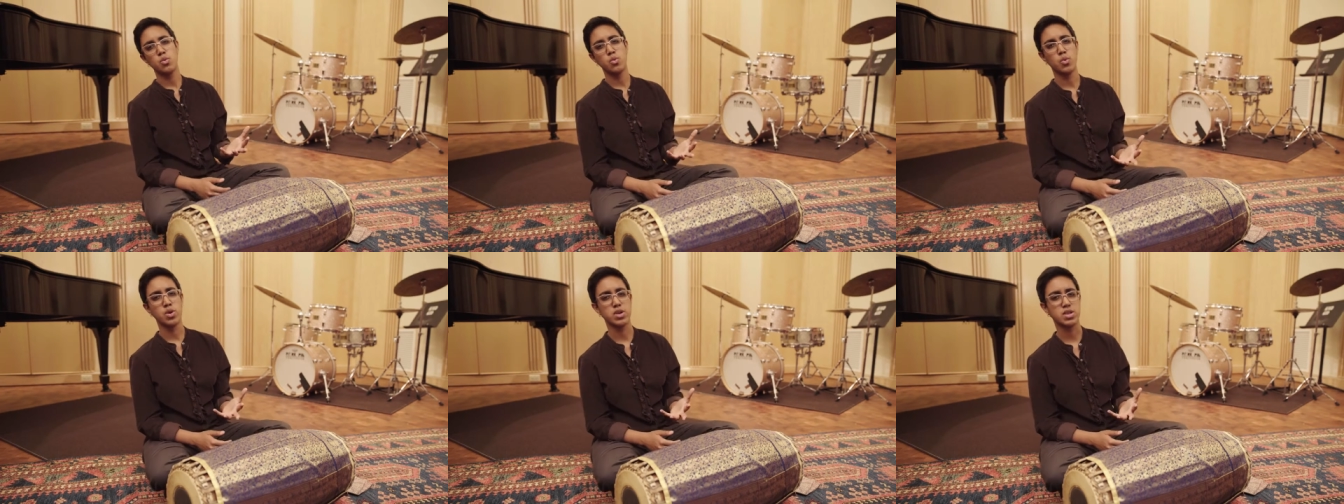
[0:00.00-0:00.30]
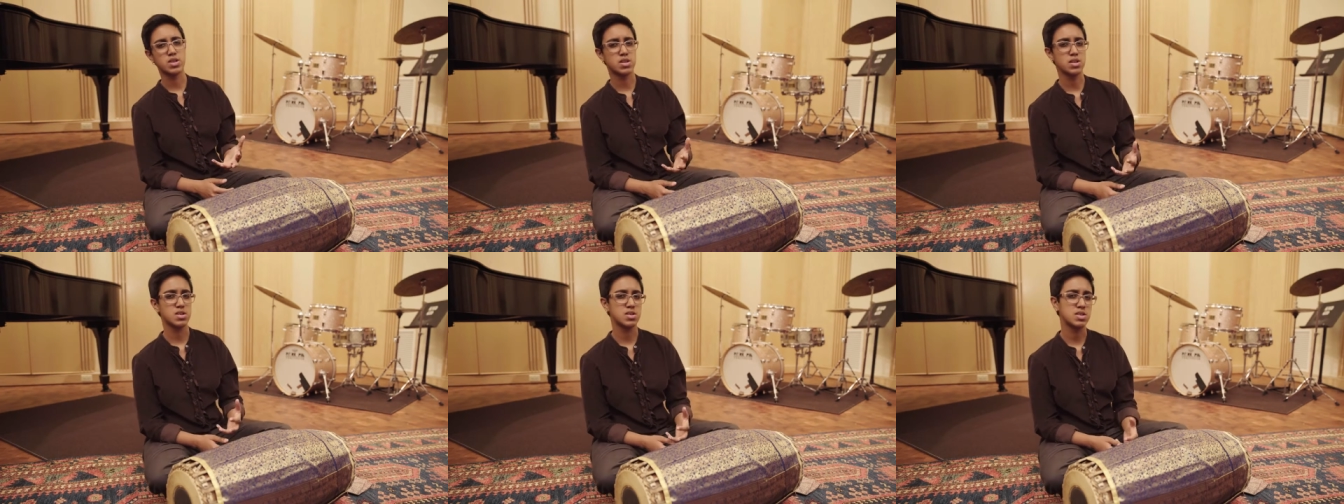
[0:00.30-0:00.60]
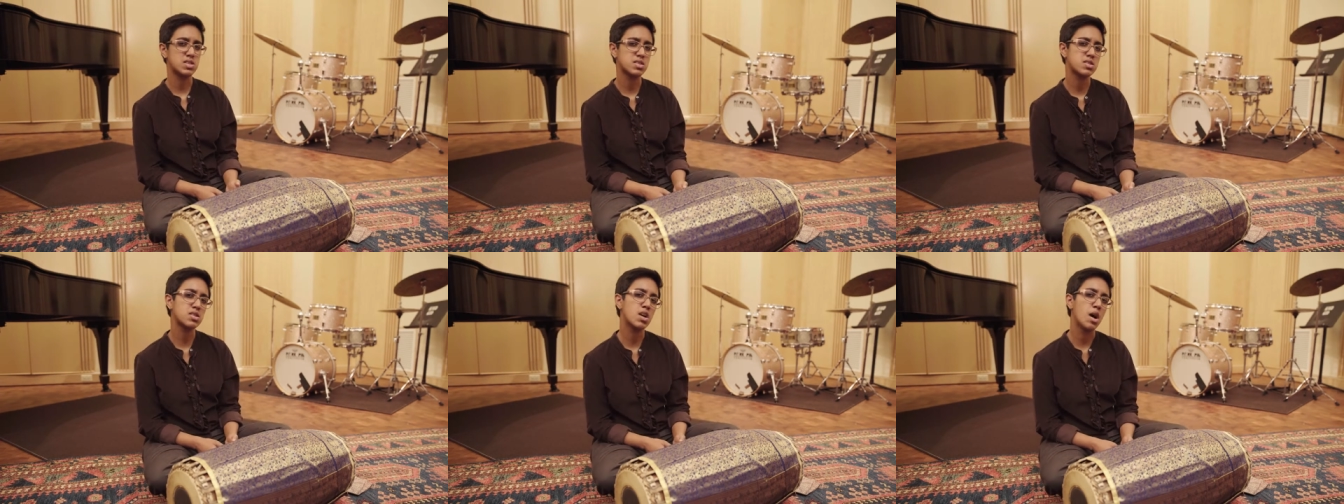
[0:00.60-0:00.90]
what the
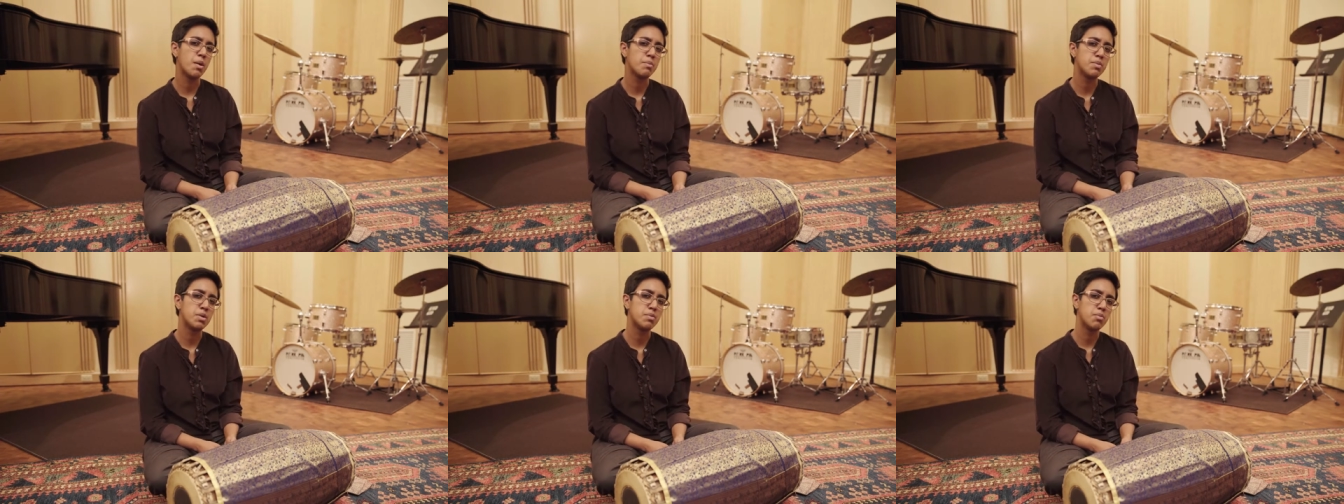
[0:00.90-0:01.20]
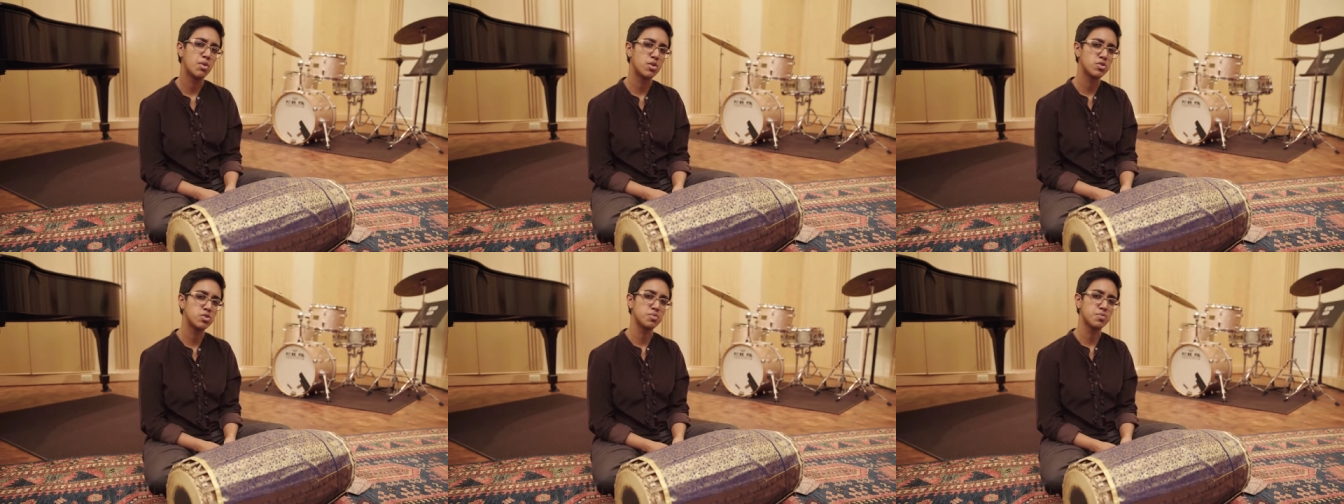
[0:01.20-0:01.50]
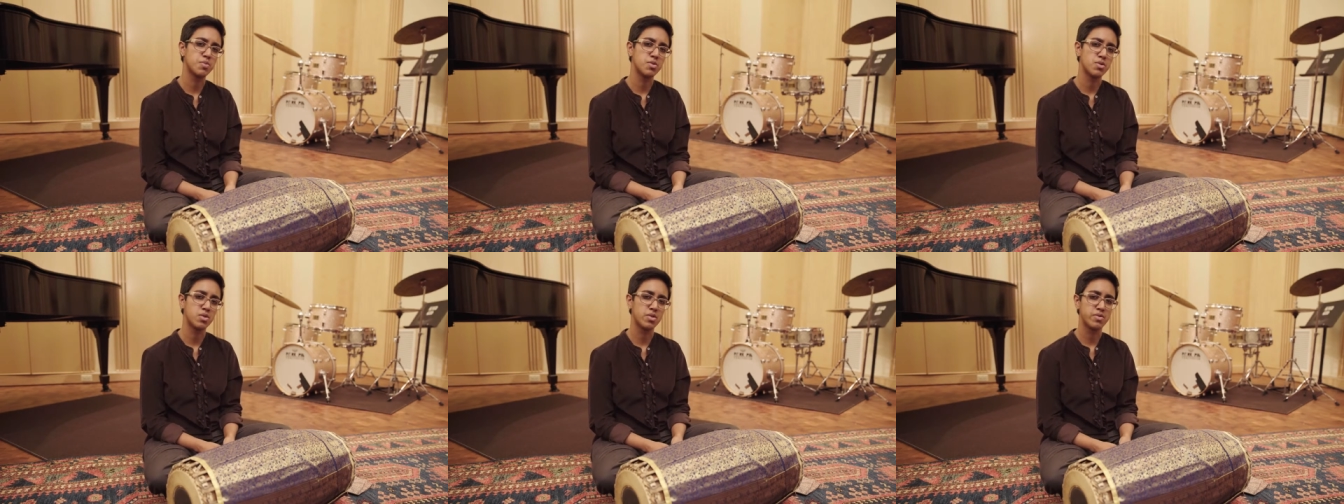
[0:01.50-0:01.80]
least common
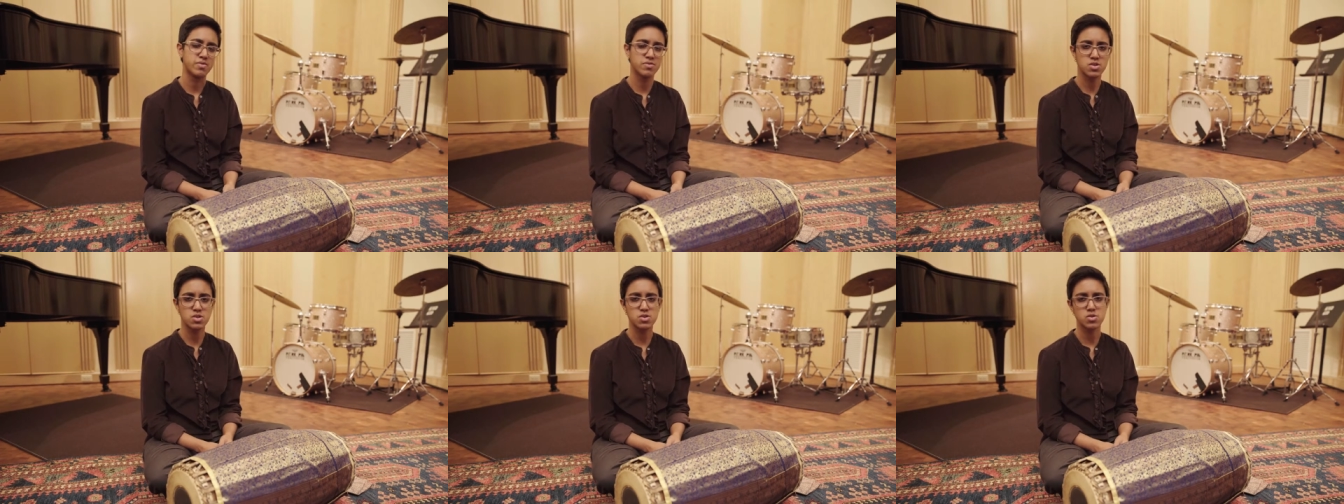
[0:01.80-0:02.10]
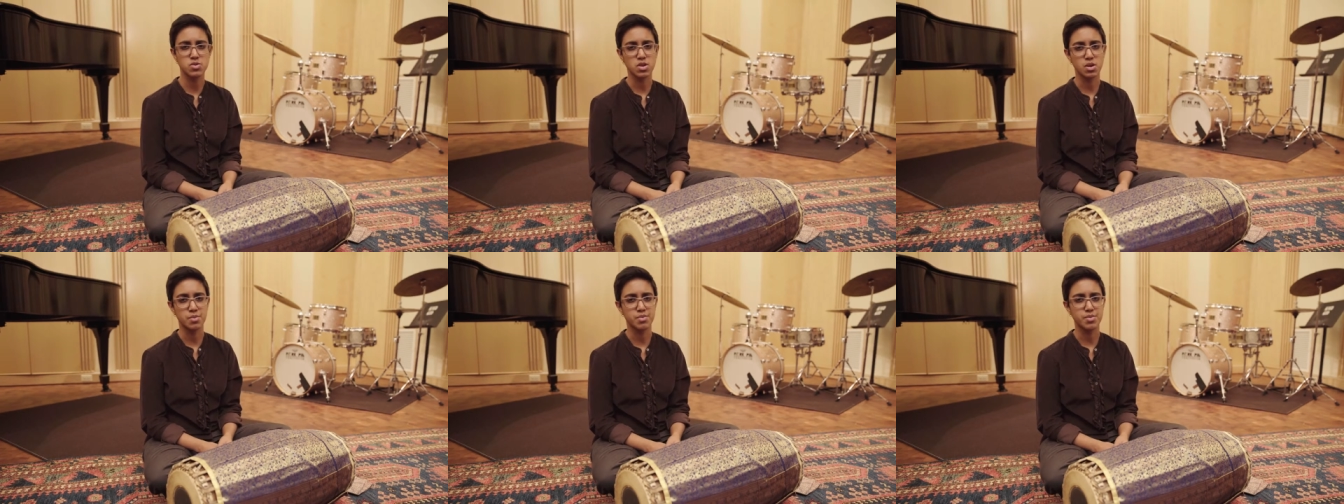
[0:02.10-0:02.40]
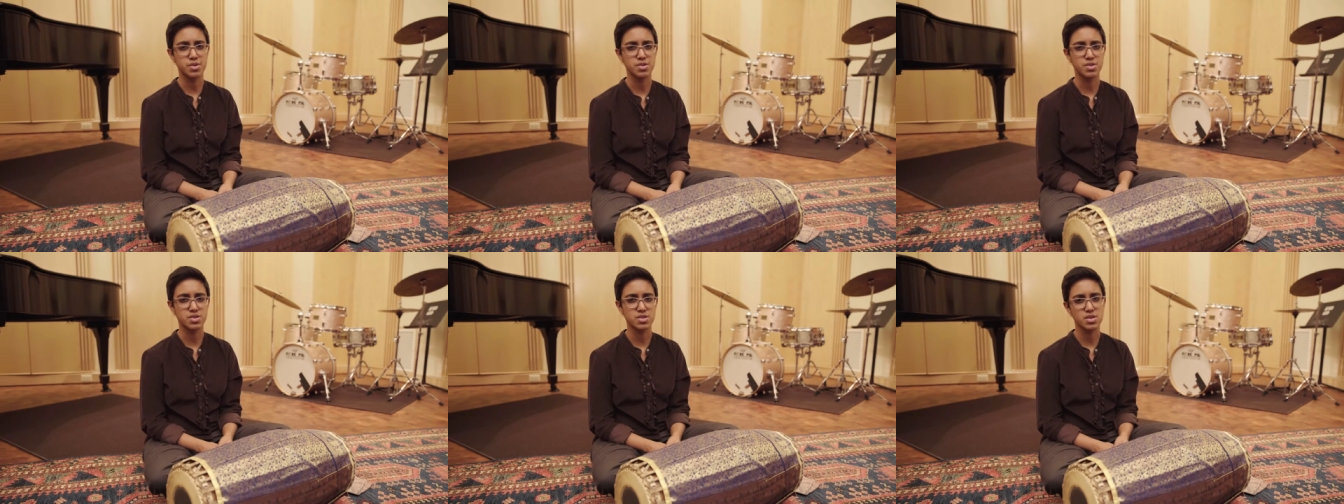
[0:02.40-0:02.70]
multiple of two
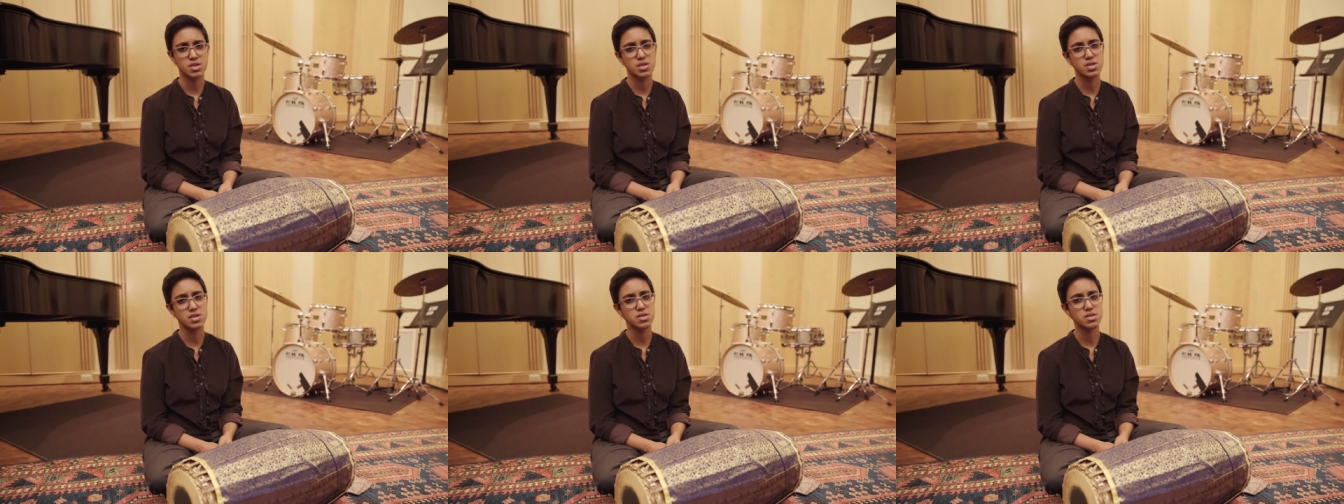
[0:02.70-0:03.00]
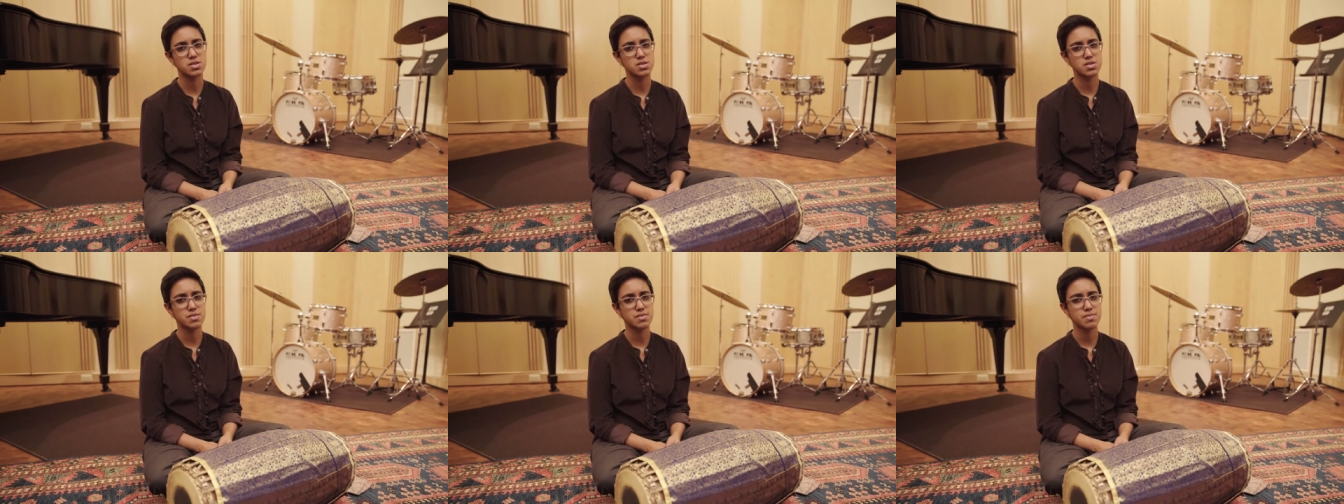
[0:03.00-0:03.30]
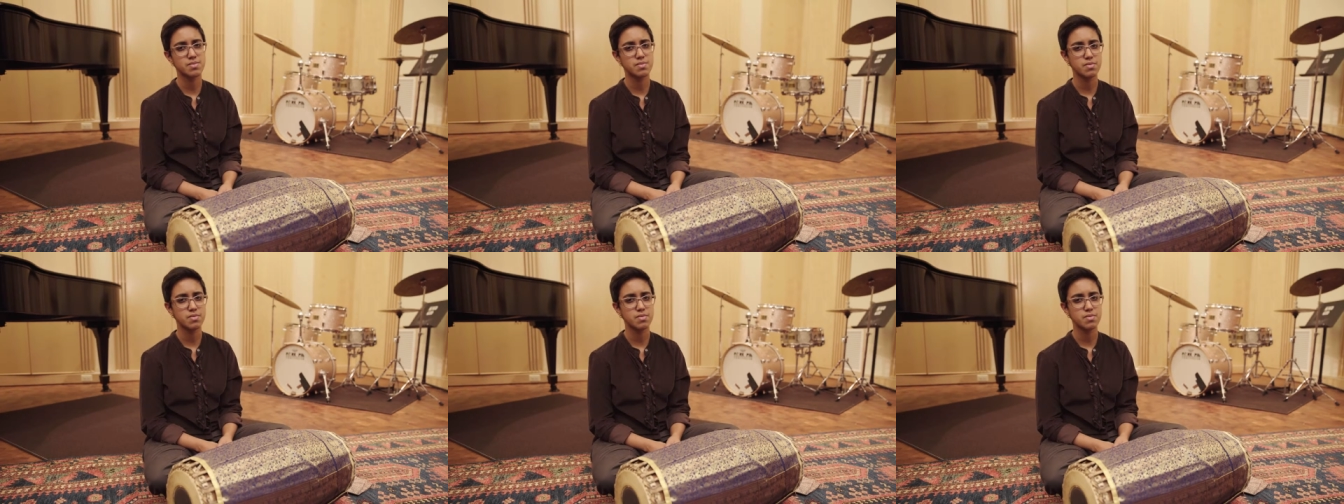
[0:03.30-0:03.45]
numbers is.